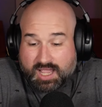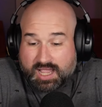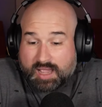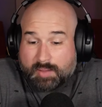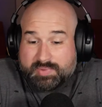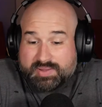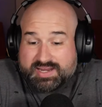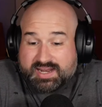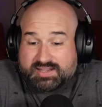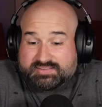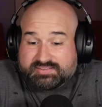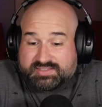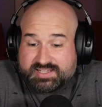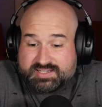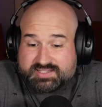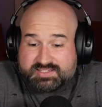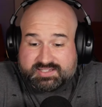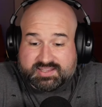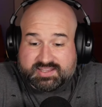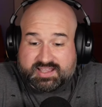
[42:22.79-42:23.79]
I mean, at
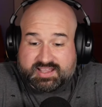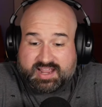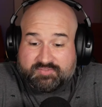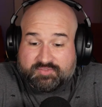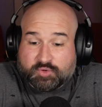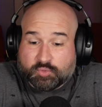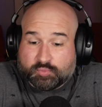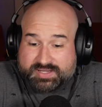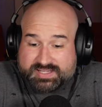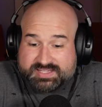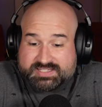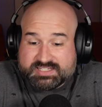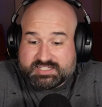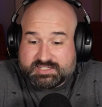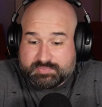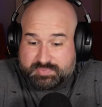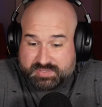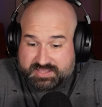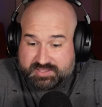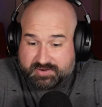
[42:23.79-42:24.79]
least they have a reason
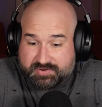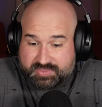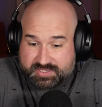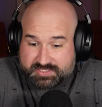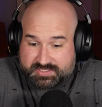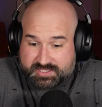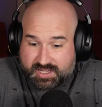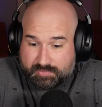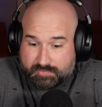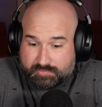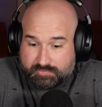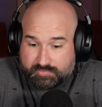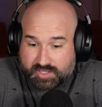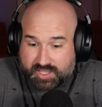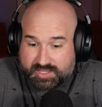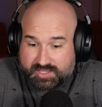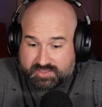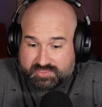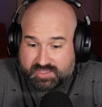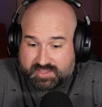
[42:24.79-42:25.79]
to be there this time.
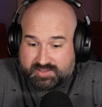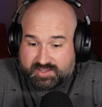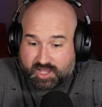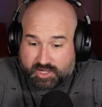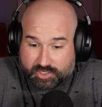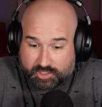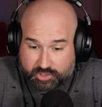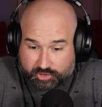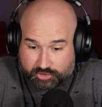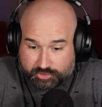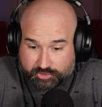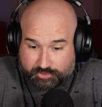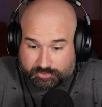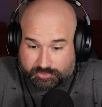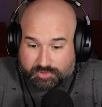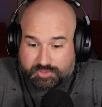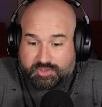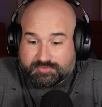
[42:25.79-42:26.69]
Like they got a clue, they're